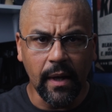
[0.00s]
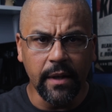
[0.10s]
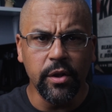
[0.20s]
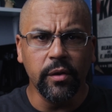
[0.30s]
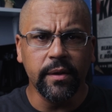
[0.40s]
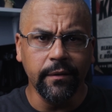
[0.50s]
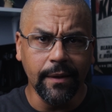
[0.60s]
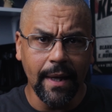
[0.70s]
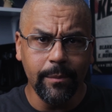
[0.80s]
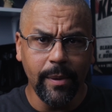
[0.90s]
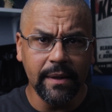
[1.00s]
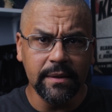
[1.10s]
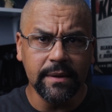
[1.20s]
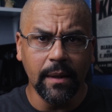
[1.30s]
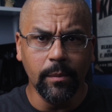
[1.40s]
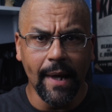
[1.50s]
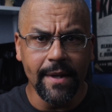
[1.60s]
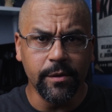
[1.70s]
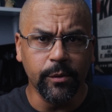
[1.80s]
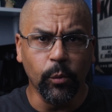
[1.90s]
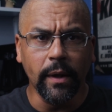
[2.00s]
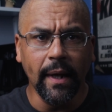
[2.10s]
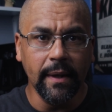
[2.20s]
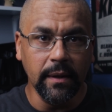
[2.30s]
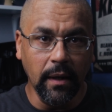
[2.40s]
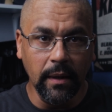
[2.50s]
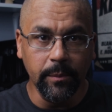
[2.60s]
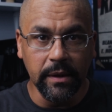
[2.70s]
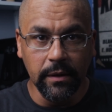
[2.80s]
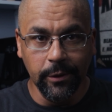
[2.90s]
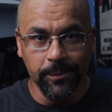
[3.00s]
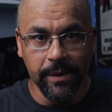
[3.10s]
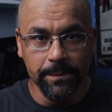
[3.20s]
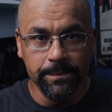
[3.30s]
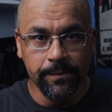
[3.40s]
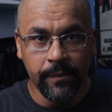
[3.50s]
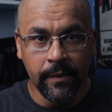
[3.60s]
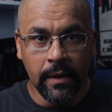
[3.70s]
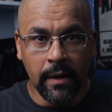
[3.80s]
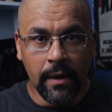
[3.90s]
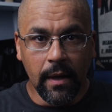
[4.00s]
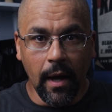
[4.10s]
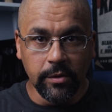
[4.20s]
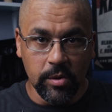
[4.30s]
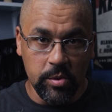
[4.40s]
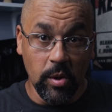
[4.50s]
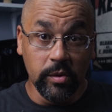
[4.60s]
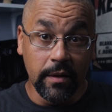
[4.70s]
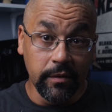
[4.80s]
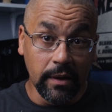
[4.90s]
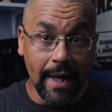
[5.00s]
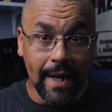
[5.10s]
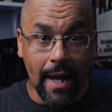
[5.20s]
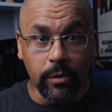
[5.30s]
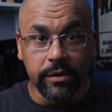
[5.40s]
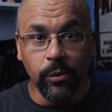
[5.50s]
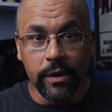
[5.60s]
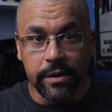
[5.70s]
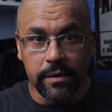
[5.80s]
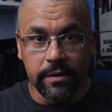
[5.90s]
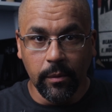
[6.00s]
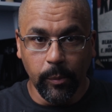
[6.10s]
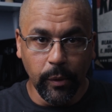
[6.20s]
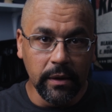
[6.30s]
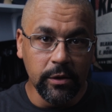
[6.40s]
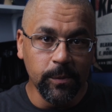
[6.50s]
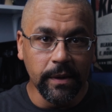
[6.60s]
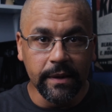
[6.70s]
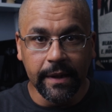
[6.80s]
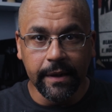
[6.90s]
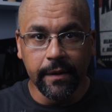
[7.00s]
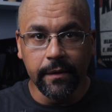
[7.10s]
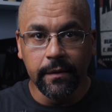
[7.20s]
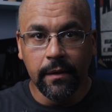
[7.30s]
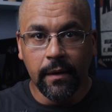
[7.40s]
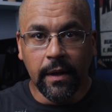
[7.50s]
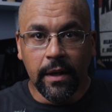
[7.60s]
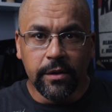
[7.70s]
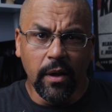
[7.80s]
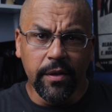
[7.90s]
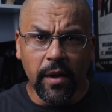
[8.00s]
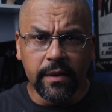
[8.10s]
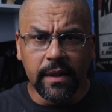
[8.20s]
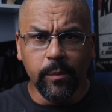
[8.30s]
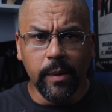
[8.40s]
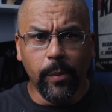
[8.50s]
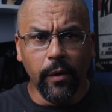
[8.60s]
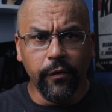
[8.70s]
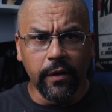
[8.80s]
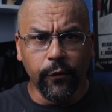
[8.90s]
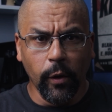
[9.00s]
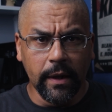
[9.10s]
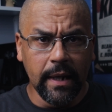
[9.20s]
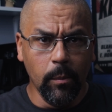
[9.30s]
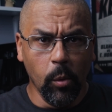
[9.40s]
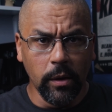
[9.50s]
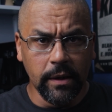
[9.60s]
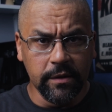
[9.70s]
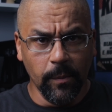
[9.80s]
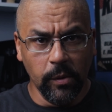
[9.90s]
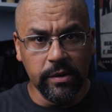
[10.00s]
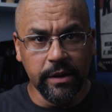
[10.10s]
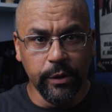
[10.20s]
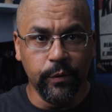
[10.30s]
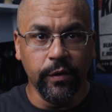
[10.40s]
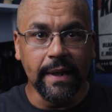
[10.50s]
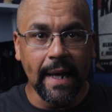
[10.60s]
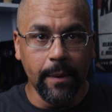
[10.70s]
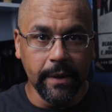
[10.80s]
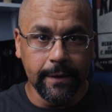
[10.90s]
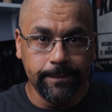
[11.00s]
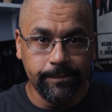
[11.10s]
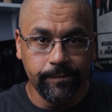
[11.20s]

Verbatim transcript: I chose Everglide Panda stabilizers and went ahead and clipped and lubed them. I also chose Everglide Aqua switches. They're pre-lubed and linear, so I thought they'd be perfect for a keyboard that's mostly used for gaming.